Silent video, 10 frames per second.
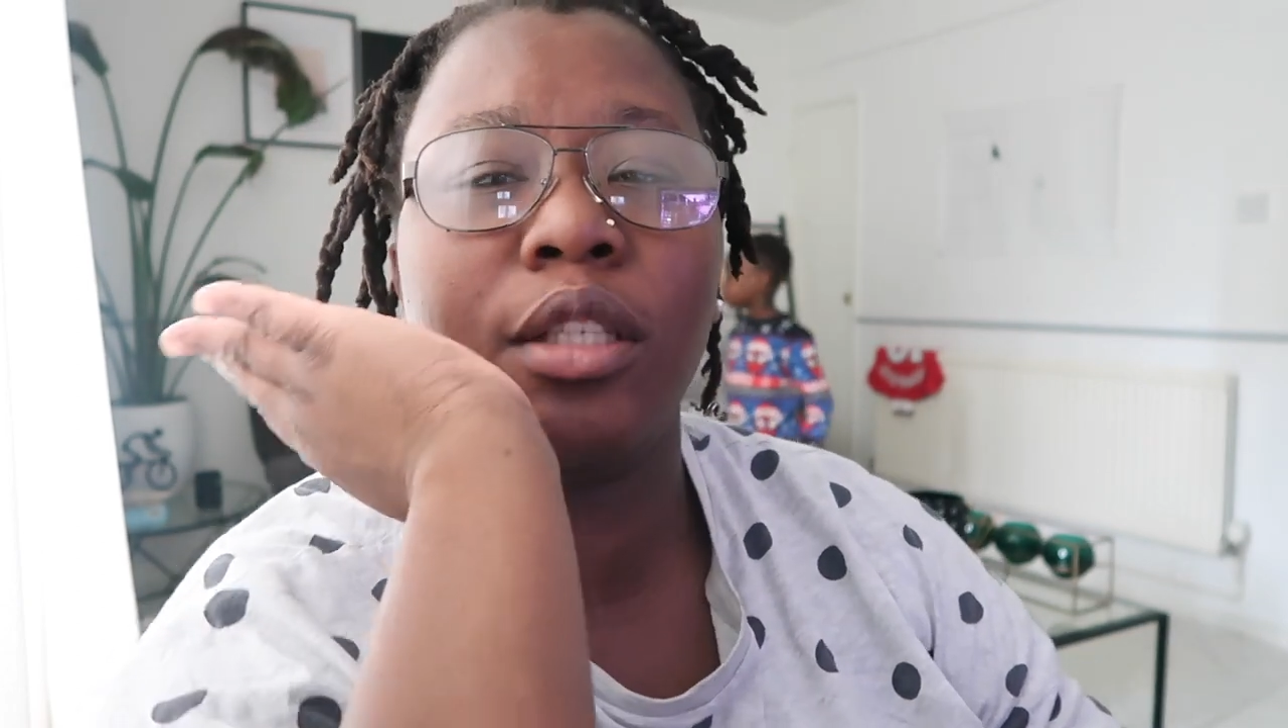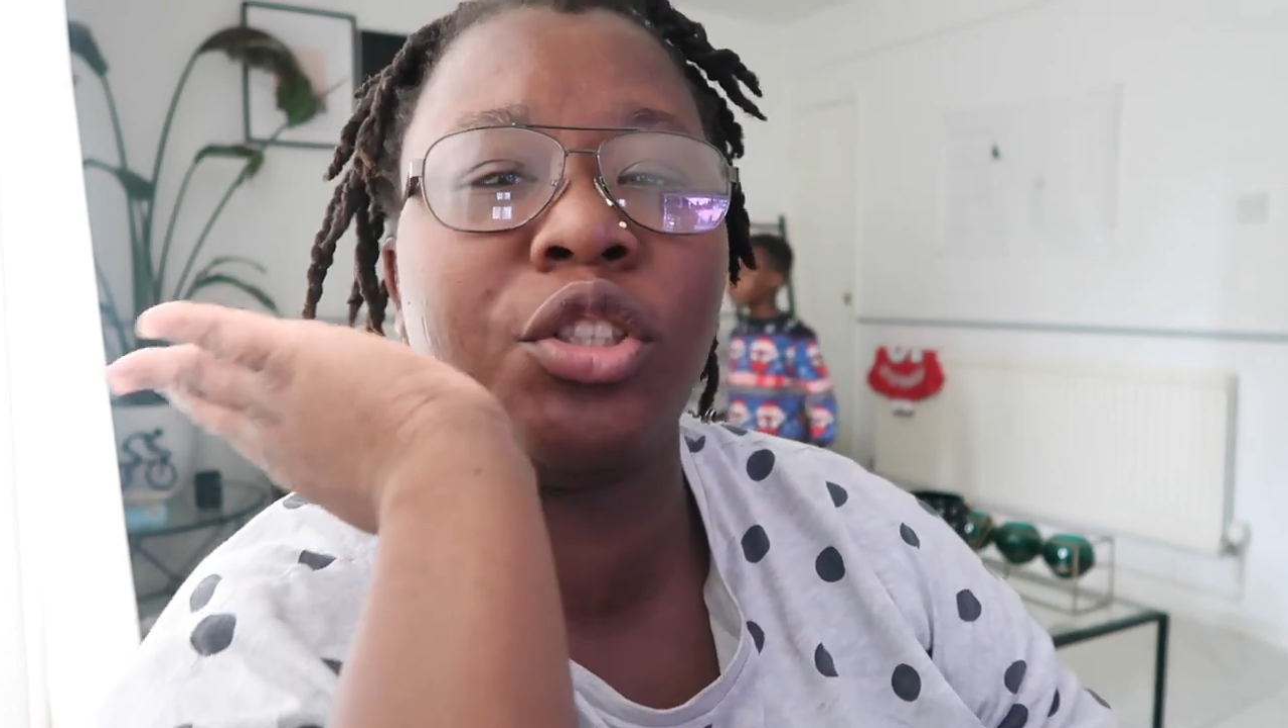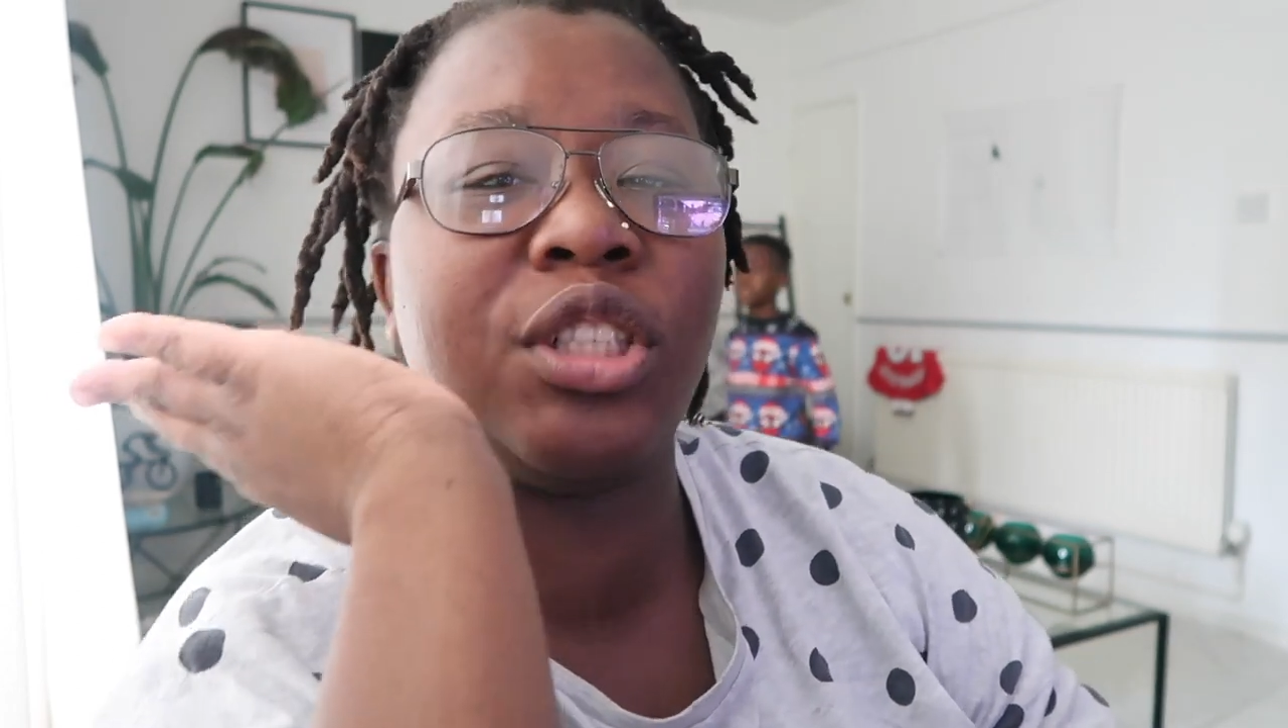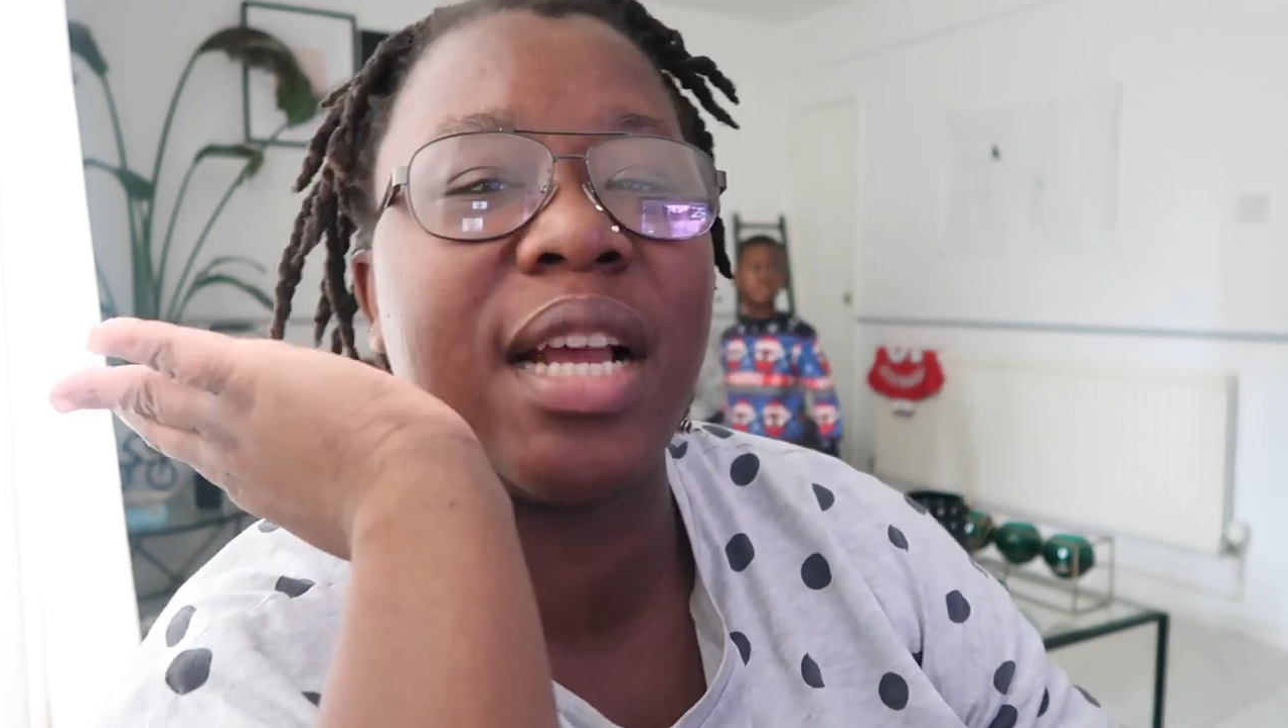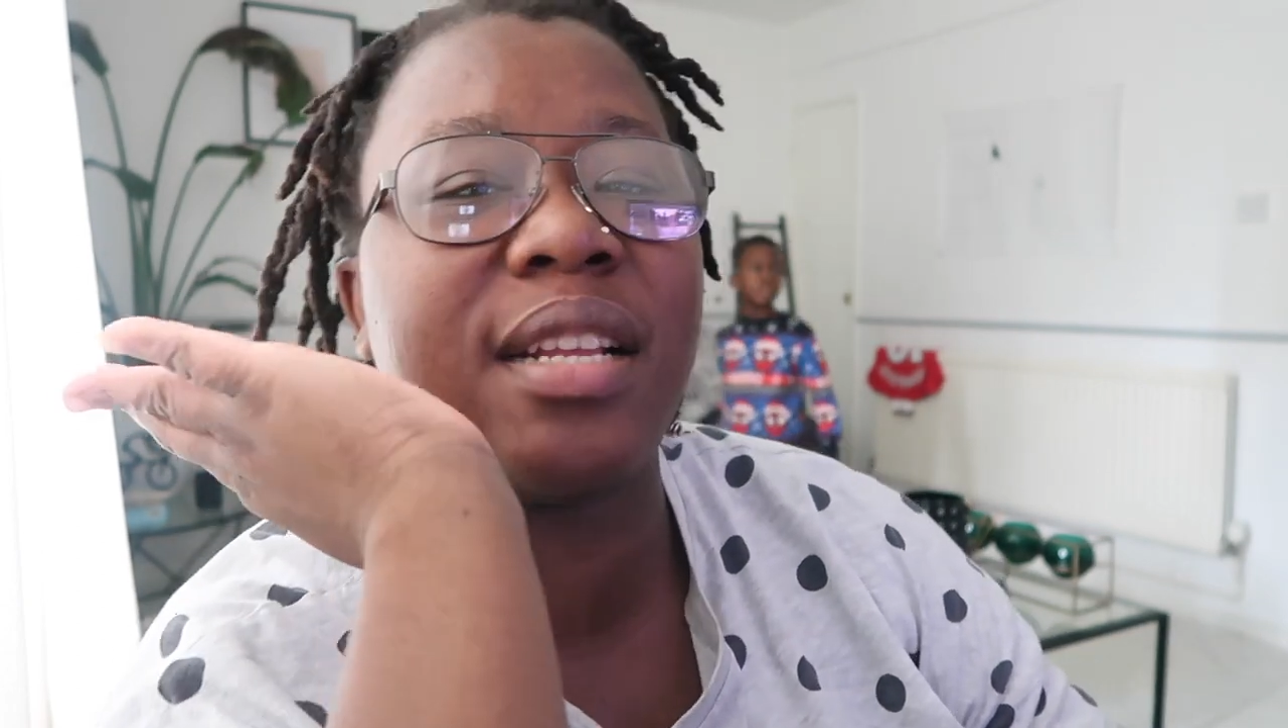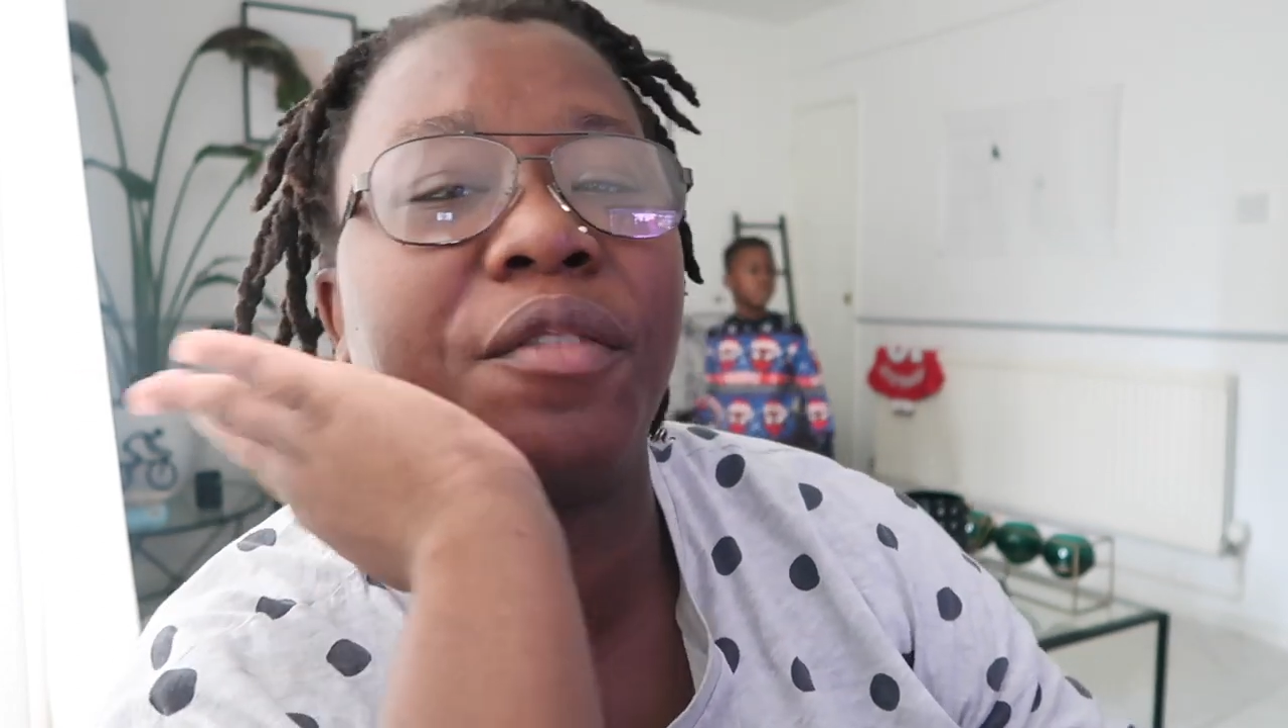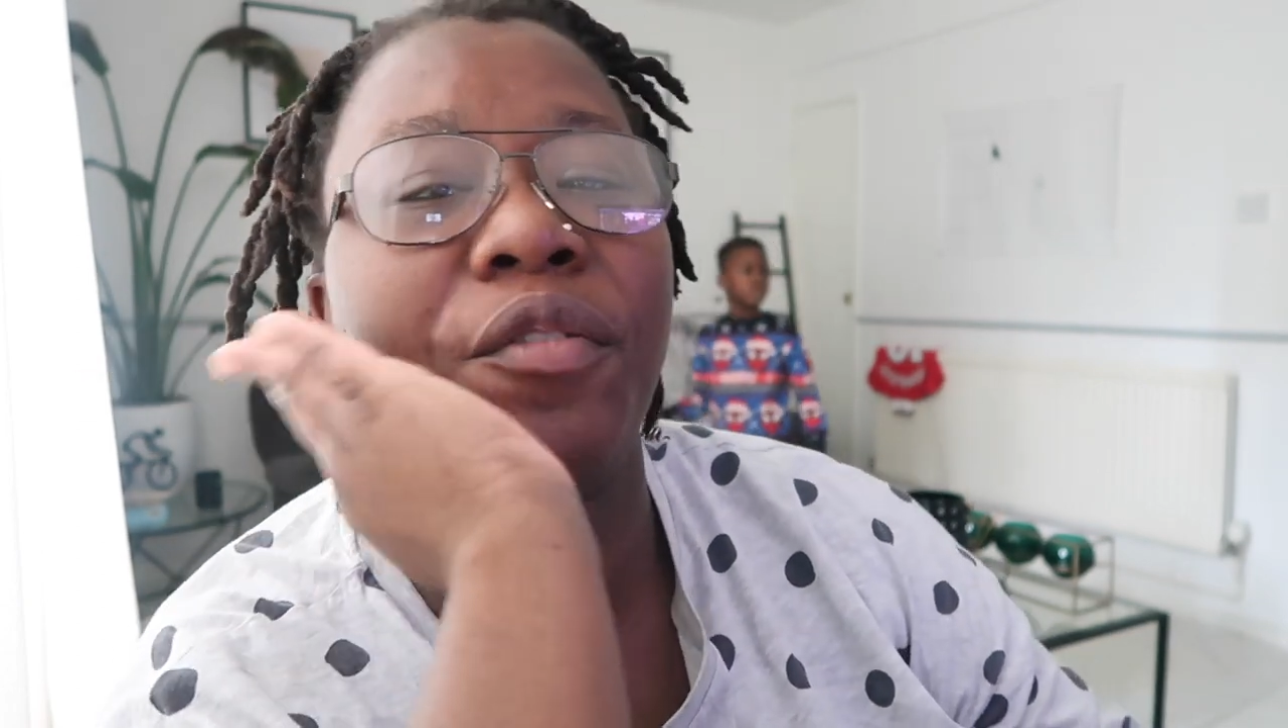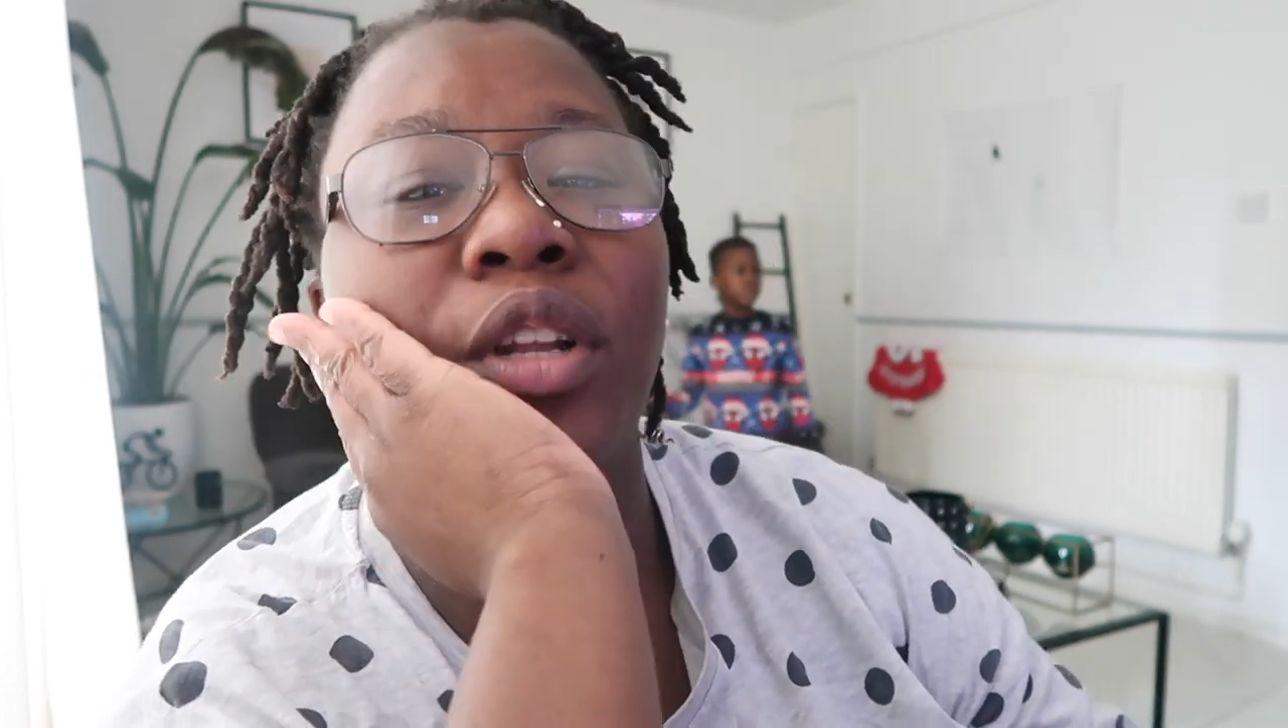did you guys have